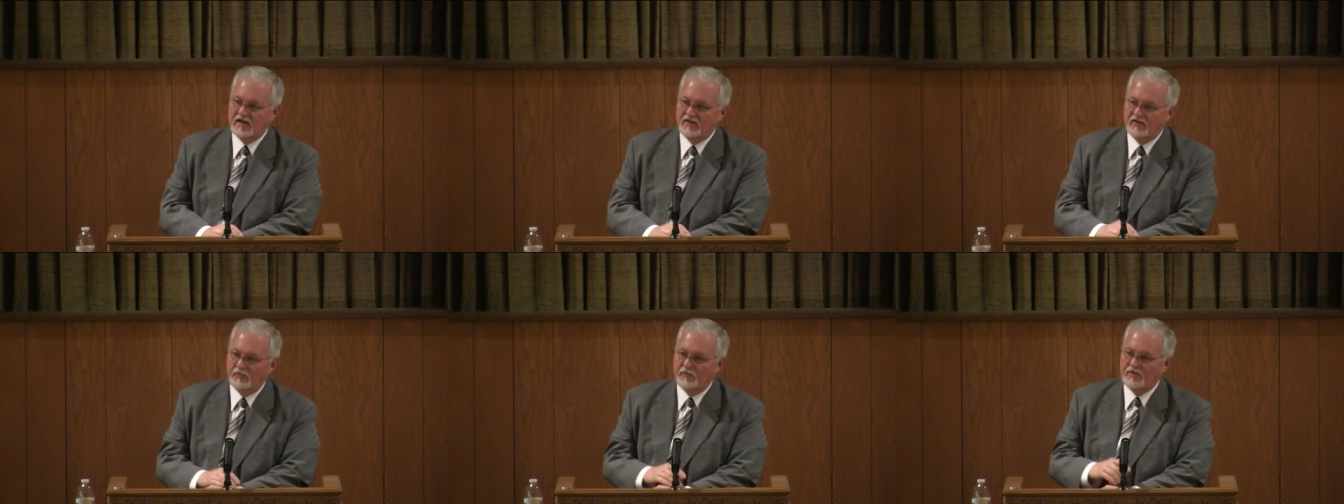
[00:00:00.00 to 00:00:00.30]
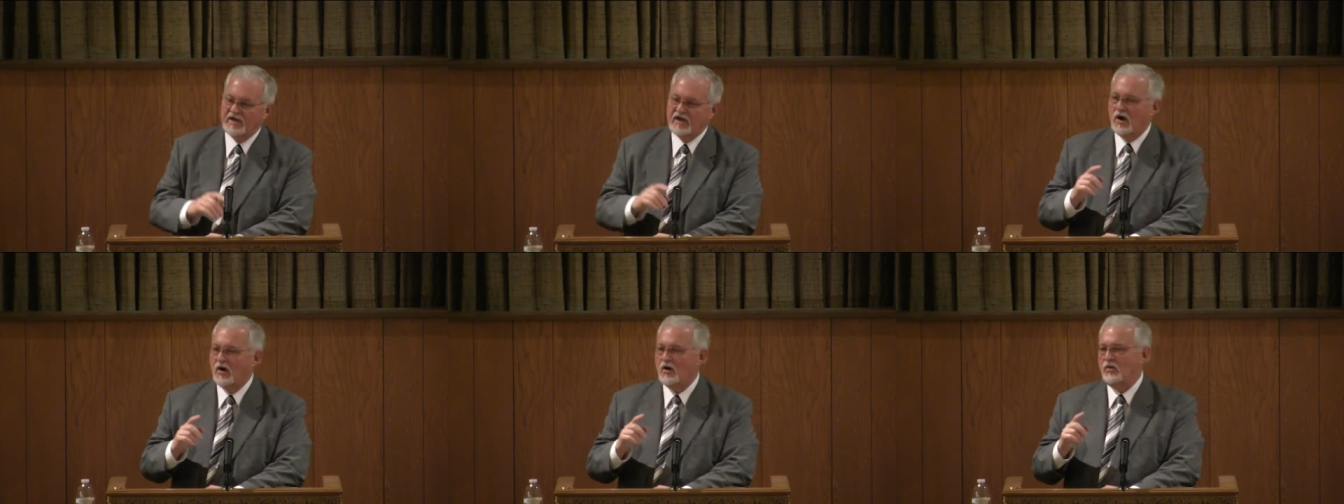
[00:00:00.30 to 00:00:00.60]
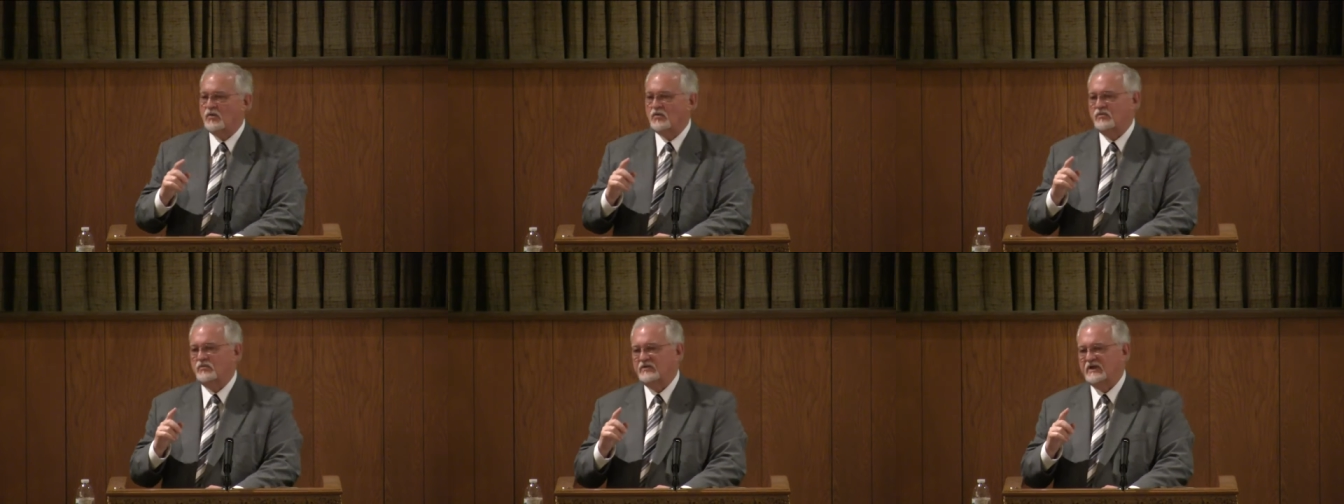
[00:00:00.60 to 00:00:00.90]
that we
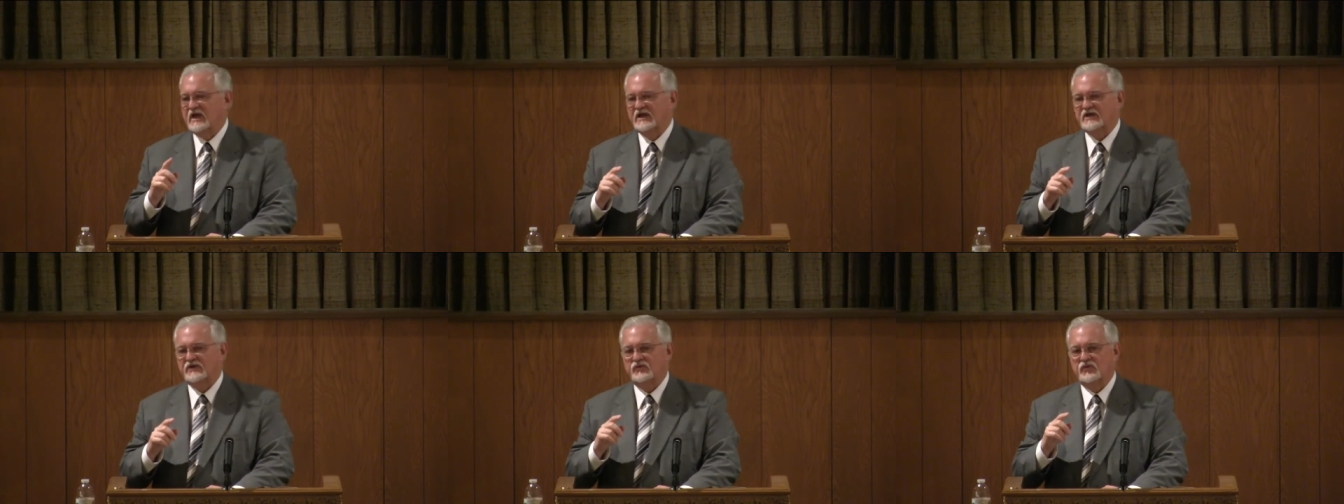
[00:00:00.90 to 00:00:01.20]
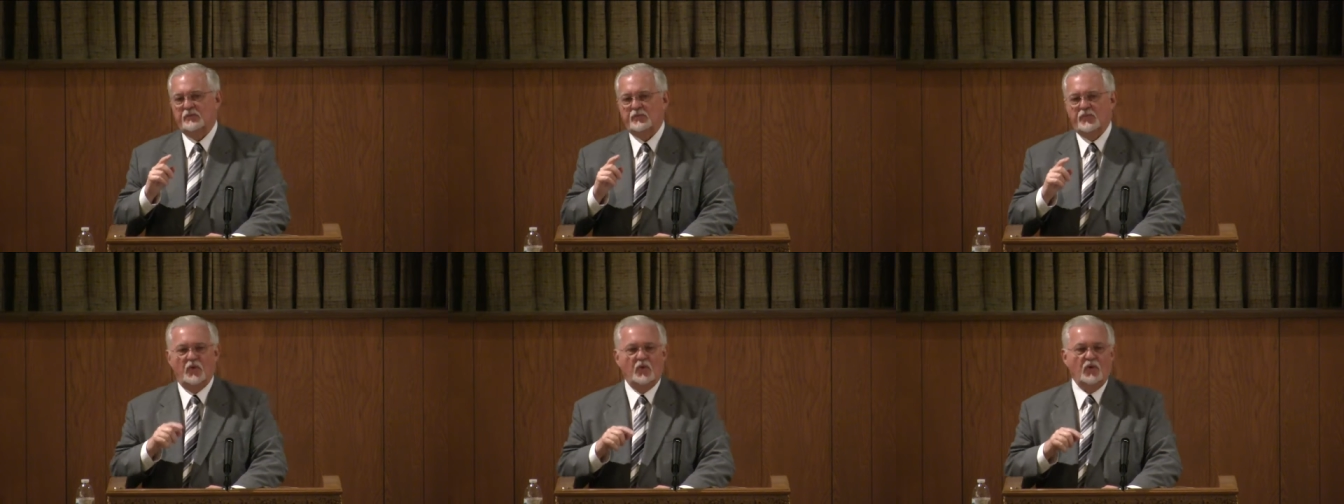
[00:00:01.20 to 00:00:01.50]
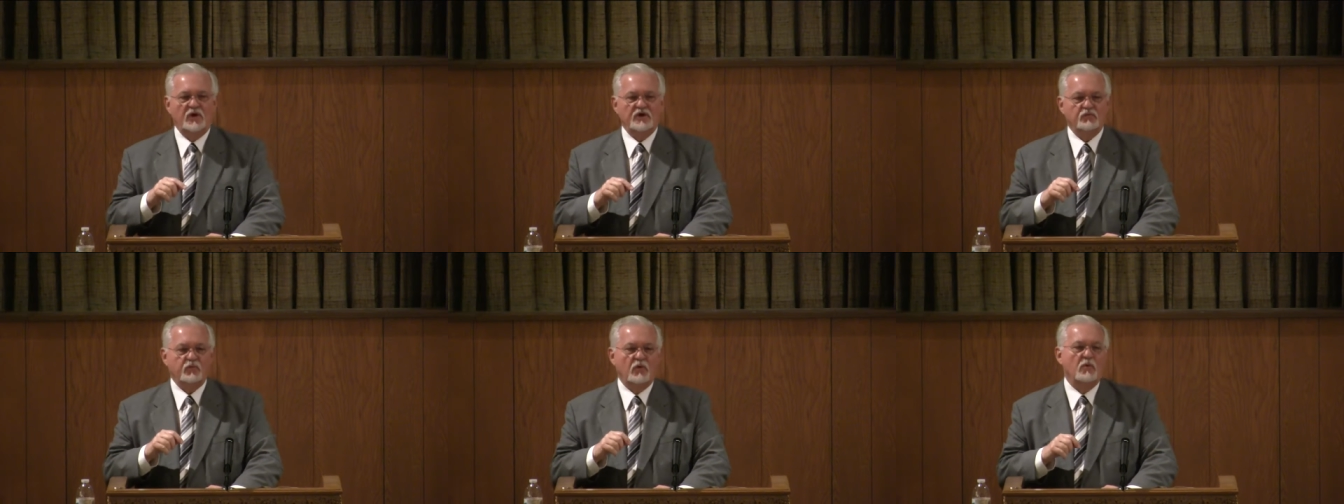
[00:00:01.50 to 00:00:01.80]
don't get to a
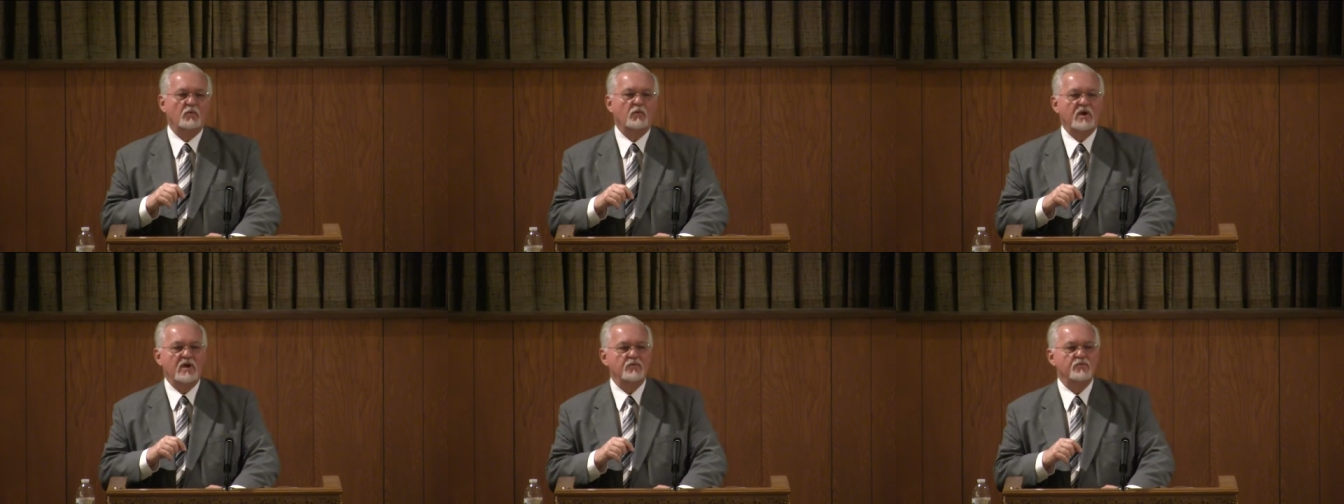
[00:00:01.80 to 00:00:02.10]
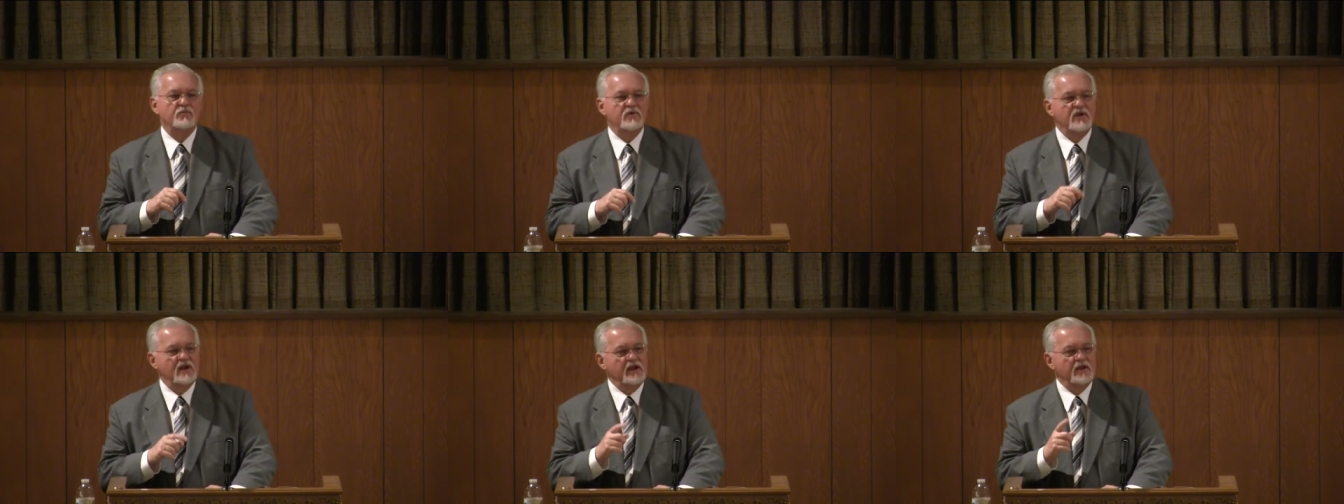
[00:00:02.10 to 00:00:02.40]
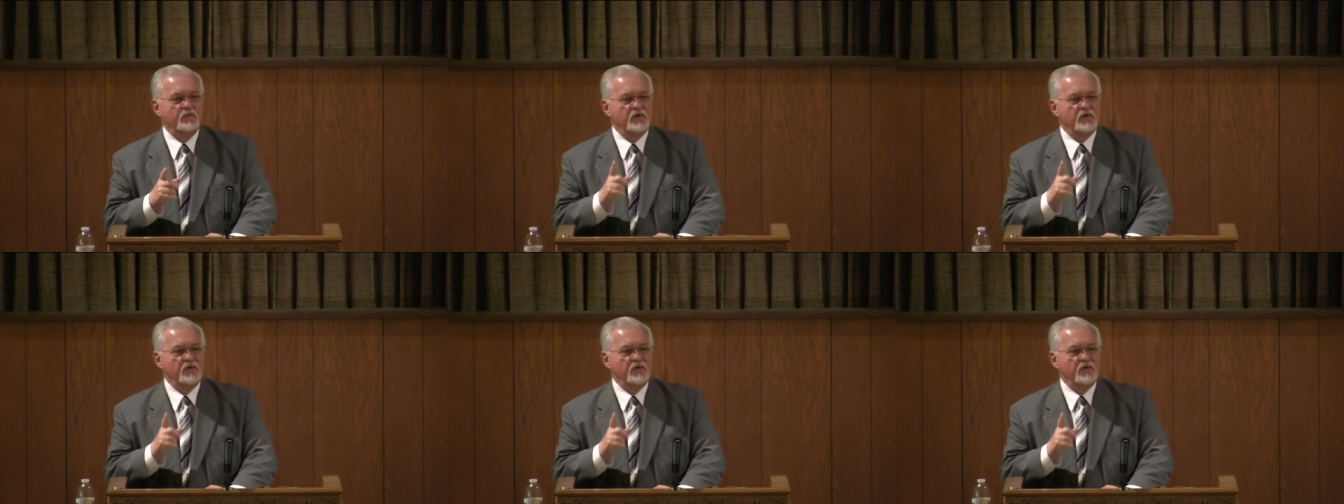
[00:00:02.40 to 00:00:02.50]
point where we really